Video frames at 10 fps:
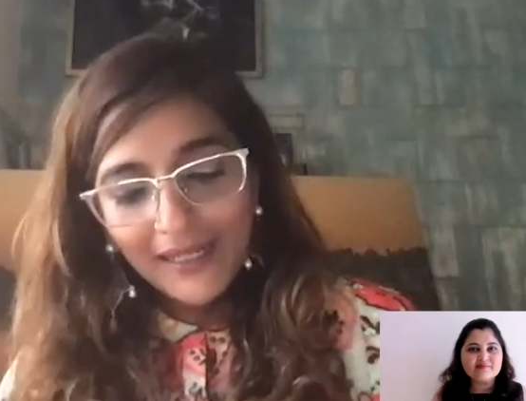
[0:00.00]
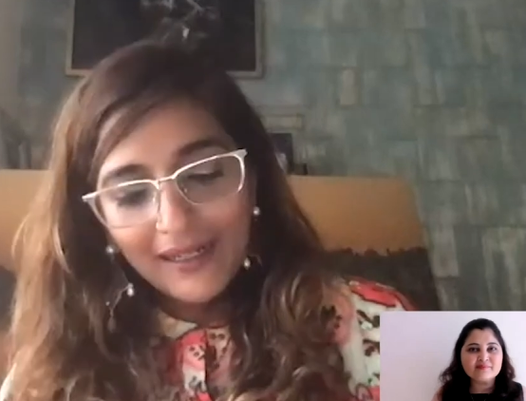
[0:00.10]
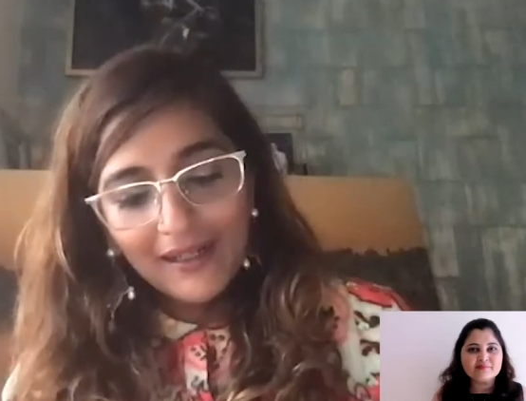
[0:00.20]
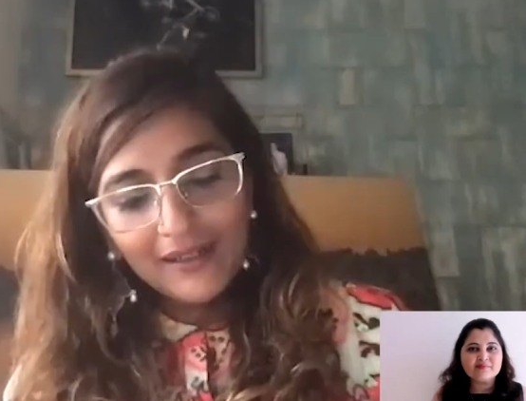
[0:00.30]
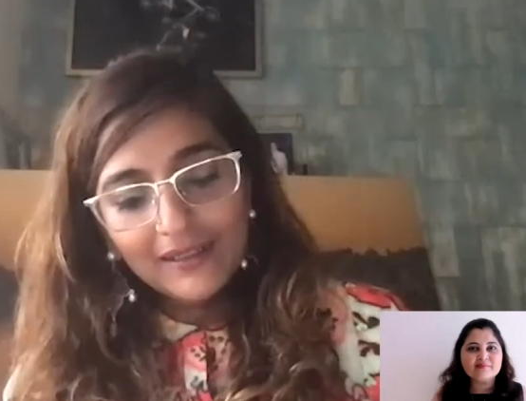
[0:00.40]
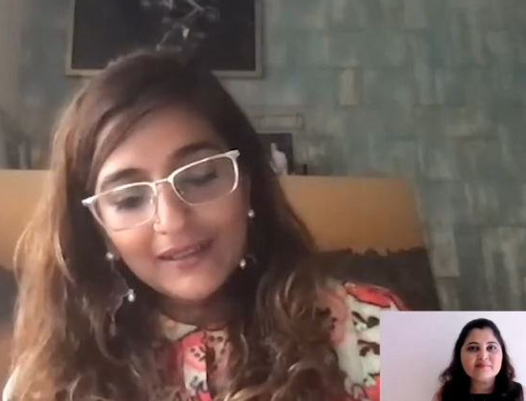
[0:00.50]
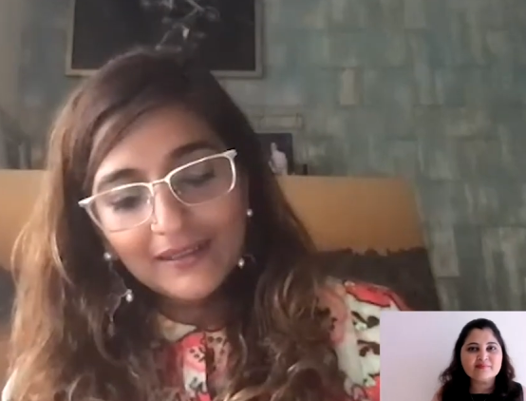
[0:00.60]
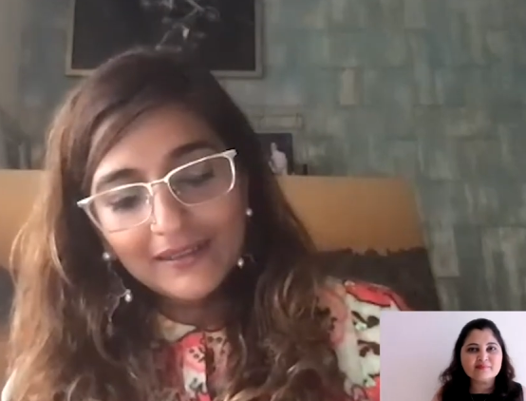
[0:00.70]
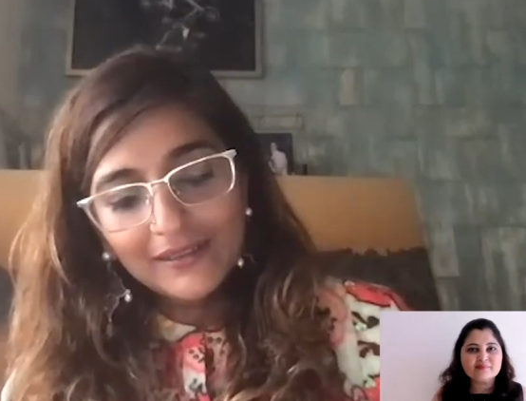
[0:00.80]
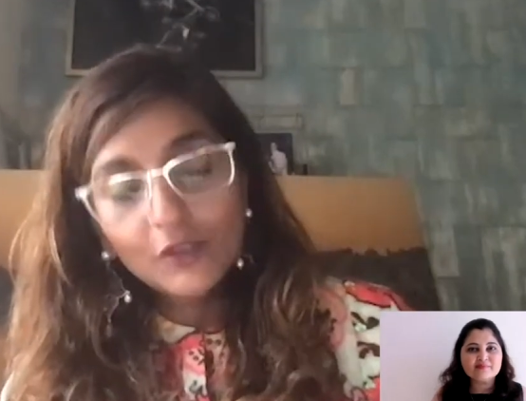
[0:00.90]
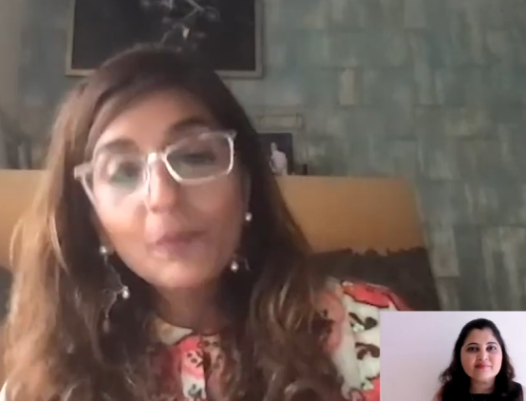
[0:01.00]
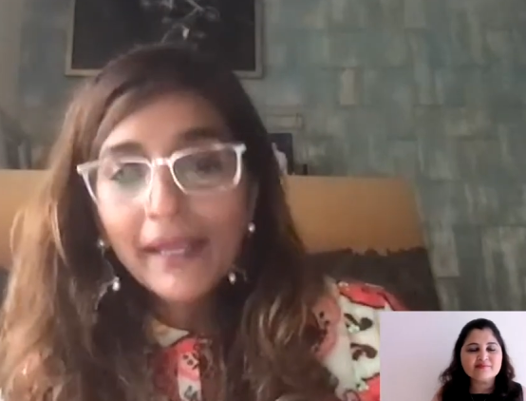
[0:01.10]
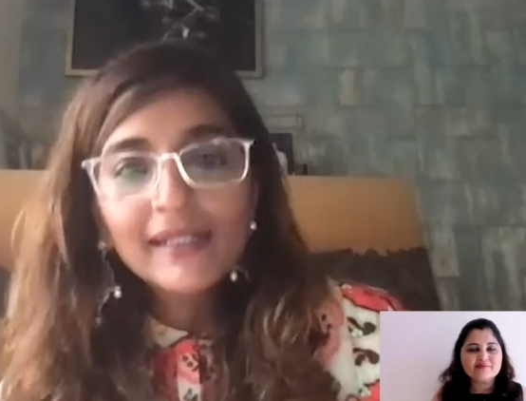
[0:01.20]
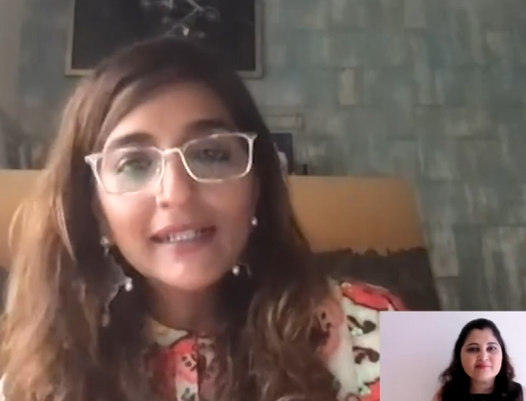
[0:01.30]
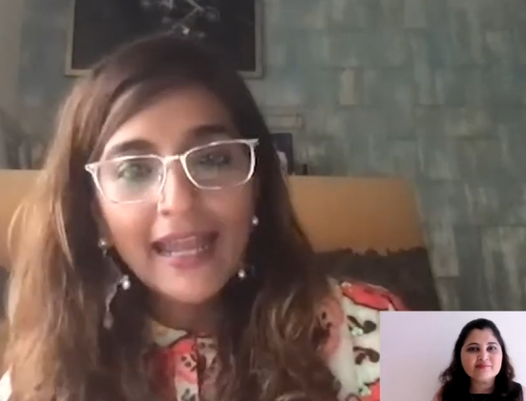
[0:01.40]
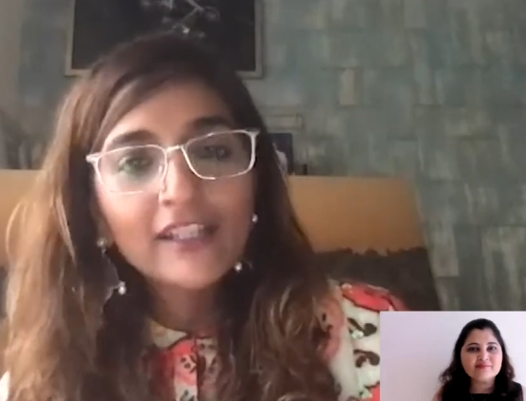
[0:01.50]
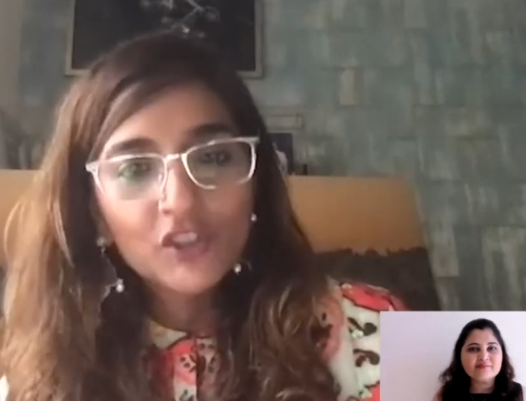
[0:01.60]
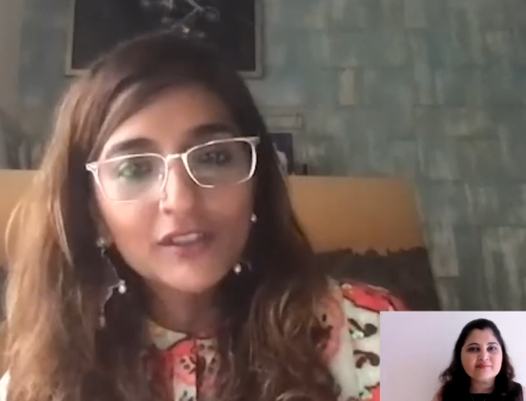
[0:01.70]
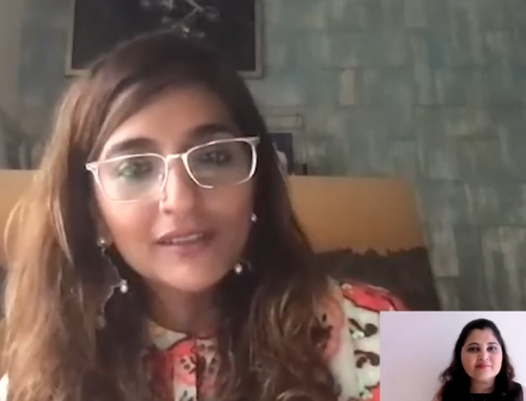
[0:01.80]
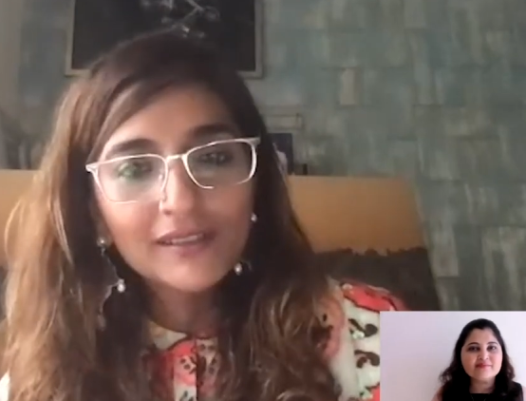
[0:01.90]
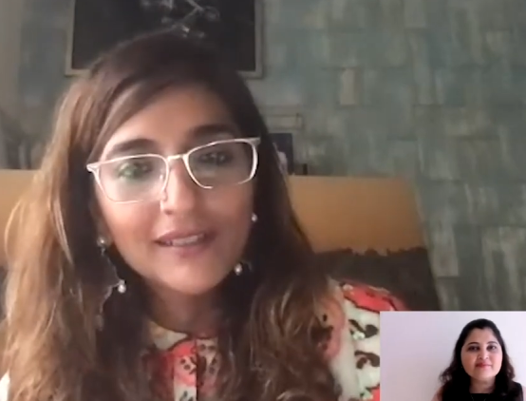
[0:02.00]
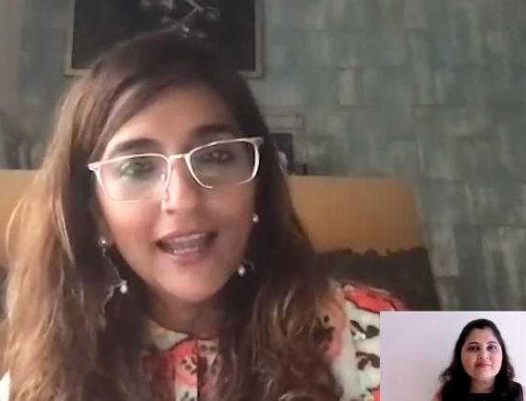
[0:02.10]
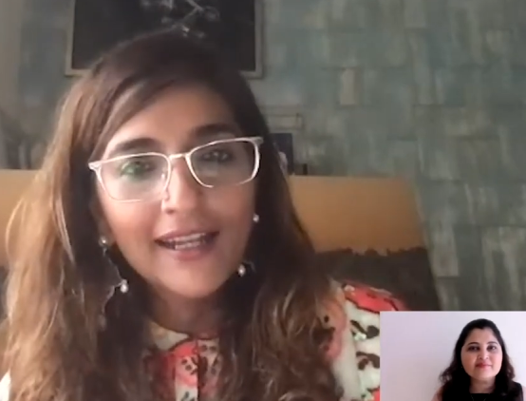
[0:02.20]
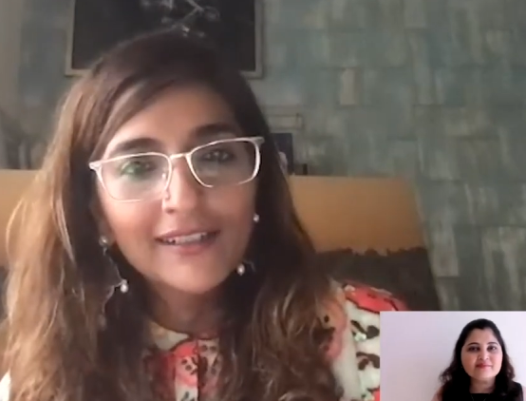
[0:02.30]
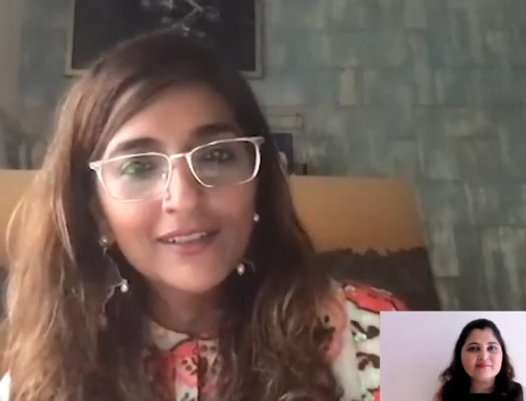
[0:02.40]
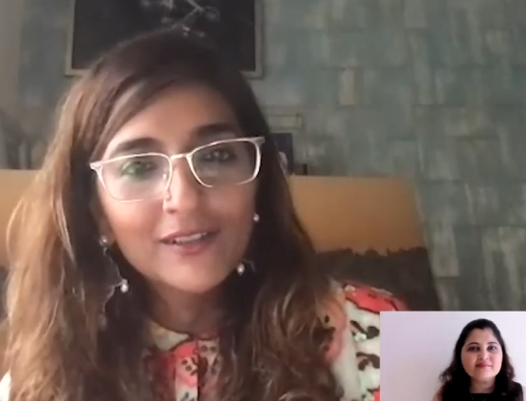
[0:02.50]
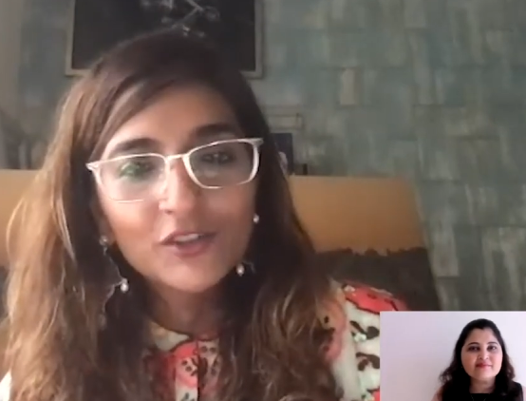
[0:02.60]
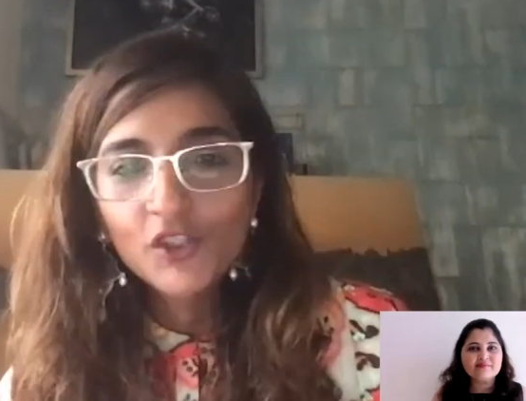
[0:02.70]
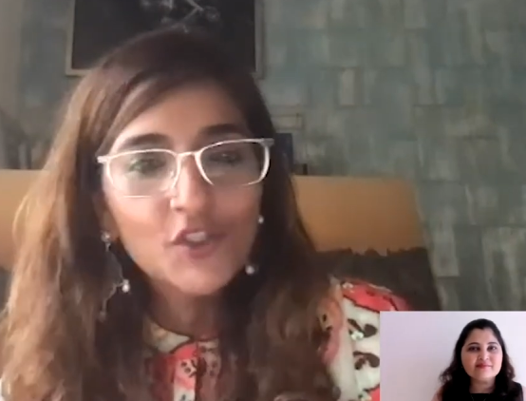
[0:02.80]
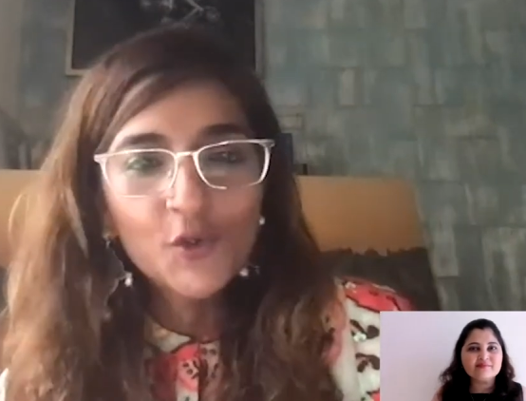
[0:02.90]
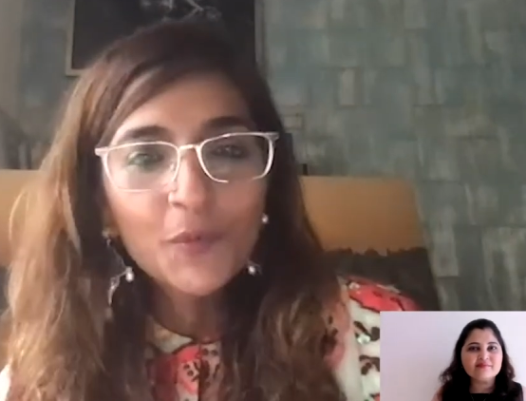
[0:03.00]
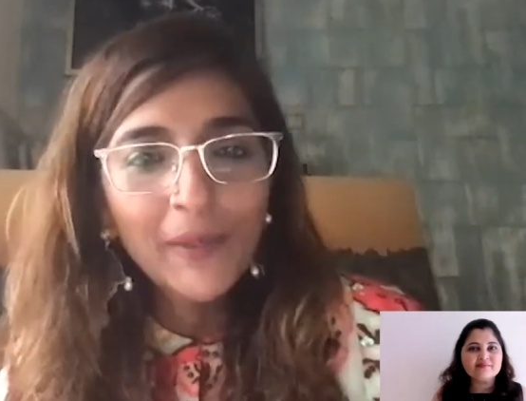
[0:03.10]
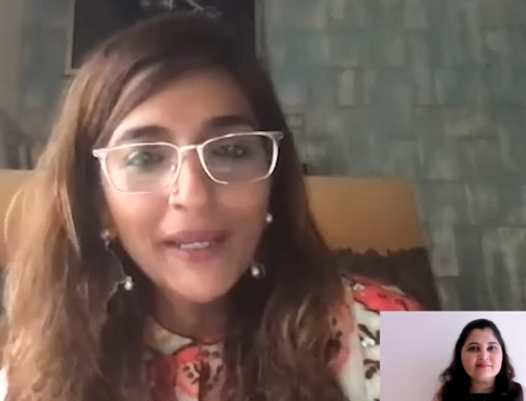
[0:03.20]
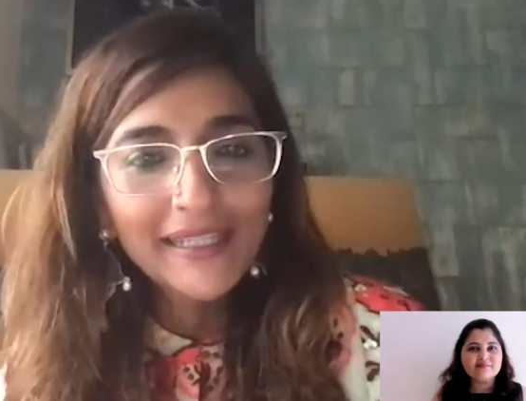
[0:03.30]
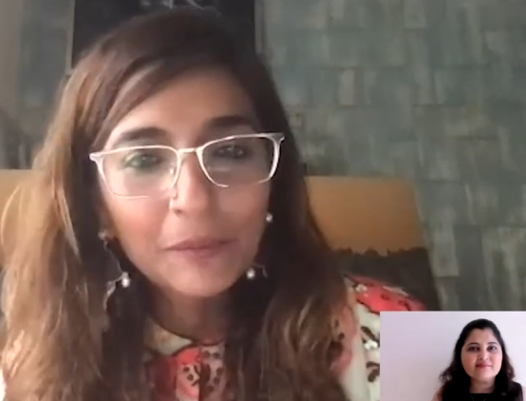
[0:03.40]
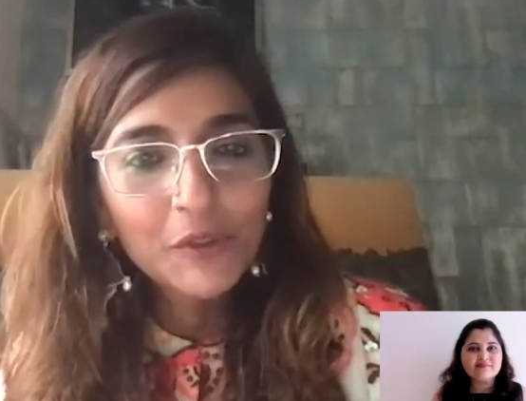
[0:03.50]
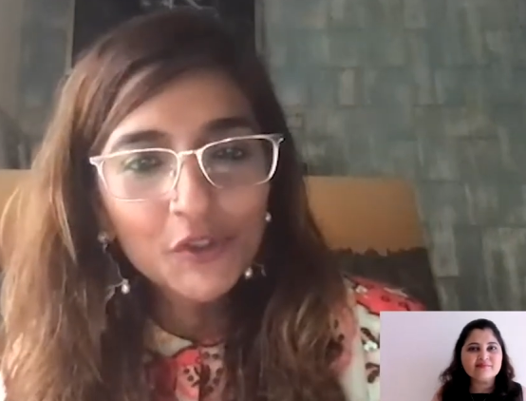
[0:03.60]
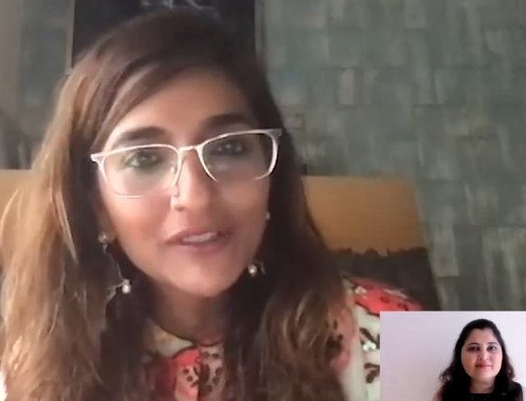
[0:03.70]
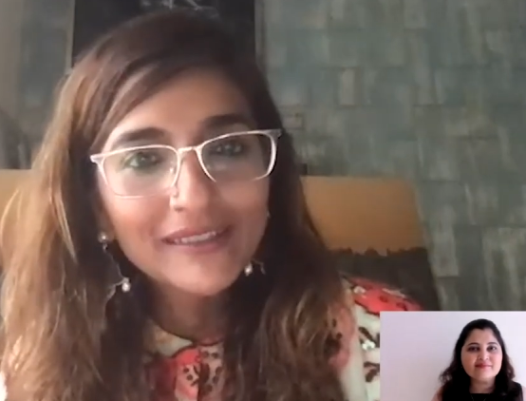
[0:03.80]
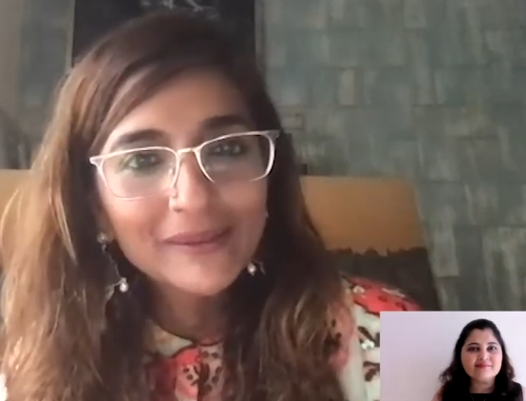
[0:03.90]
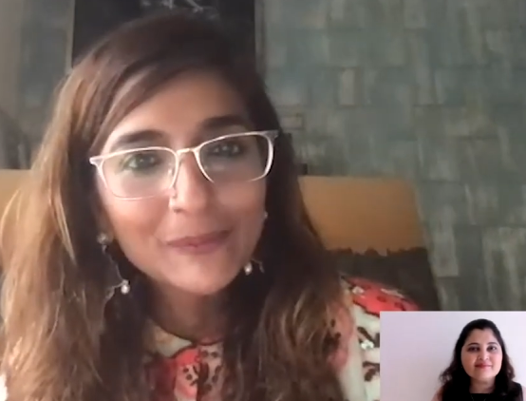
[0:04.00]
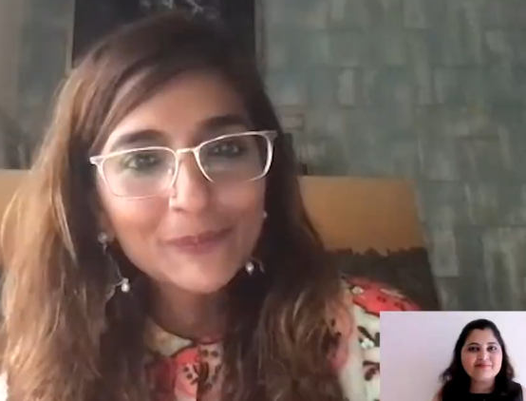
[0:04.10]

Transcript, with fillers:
Speaker 1: Uh, so make connections and just don't make images.